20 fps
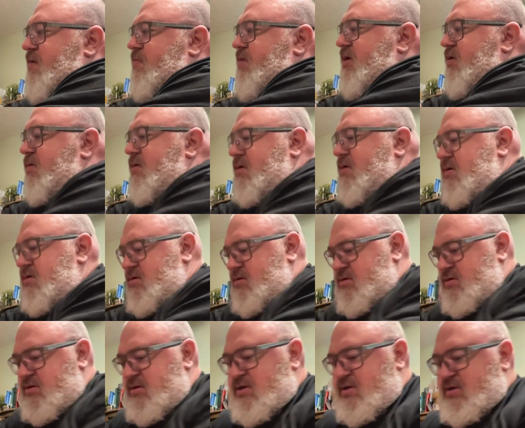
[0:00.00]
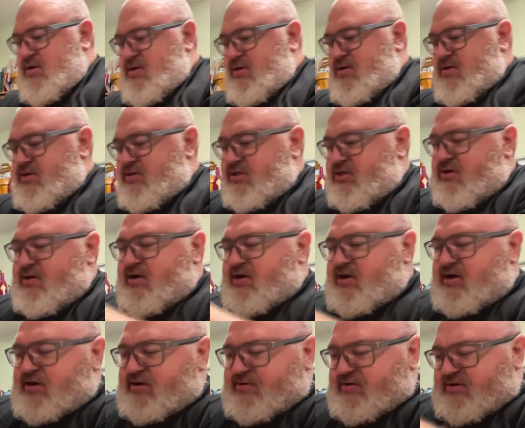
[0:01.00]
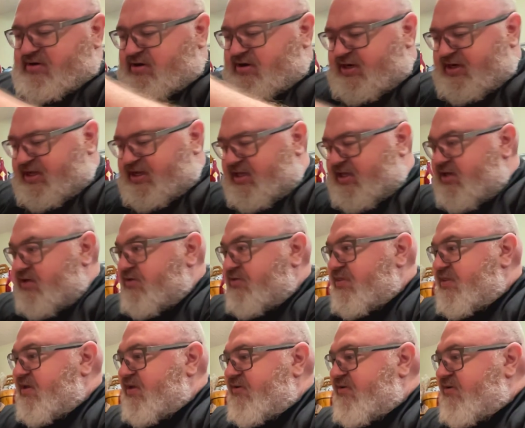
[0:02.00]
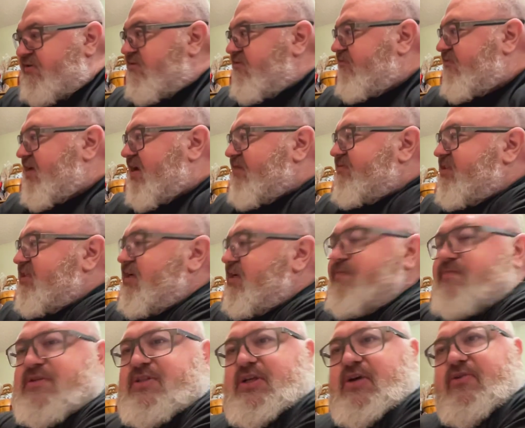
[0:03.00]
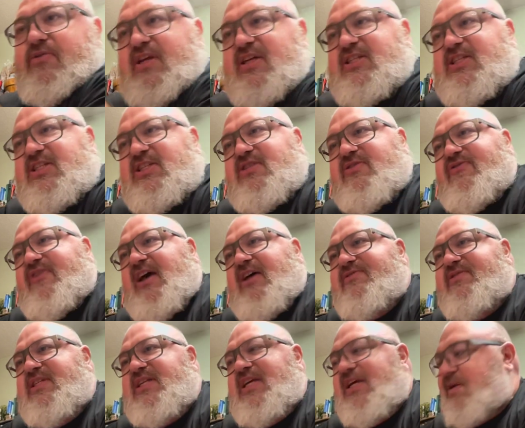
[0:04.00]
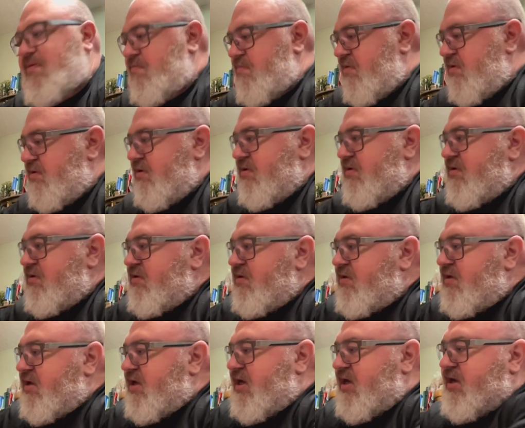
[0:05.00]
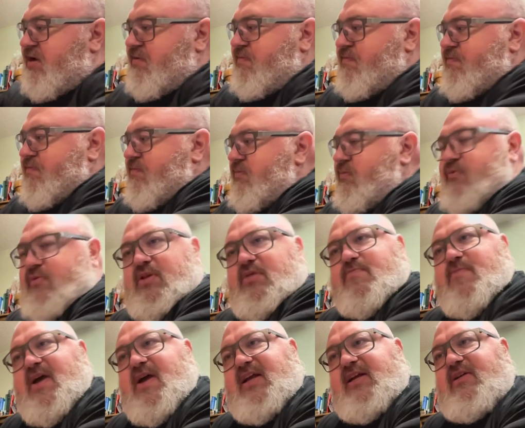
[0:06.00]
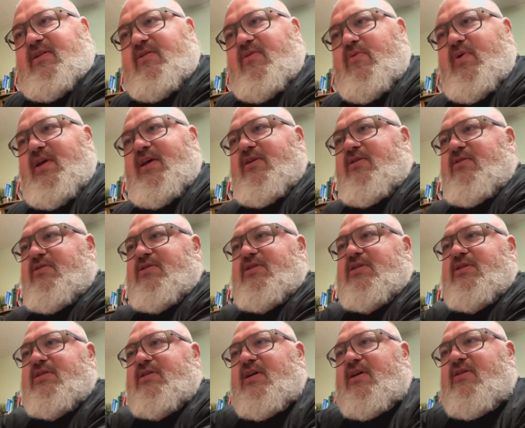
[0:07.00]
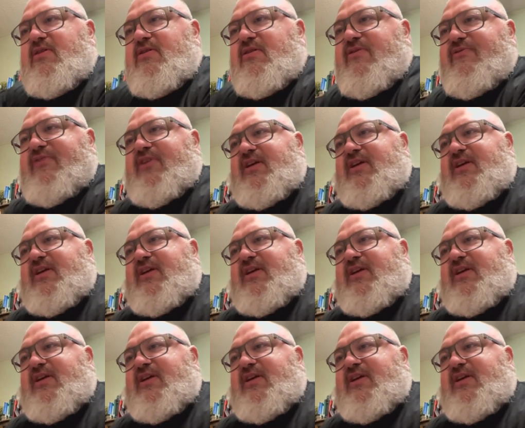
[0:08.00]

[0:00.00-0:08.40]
doing. So I already killed the valve stem. So this is the valve stem. With my wheels, I don't know if you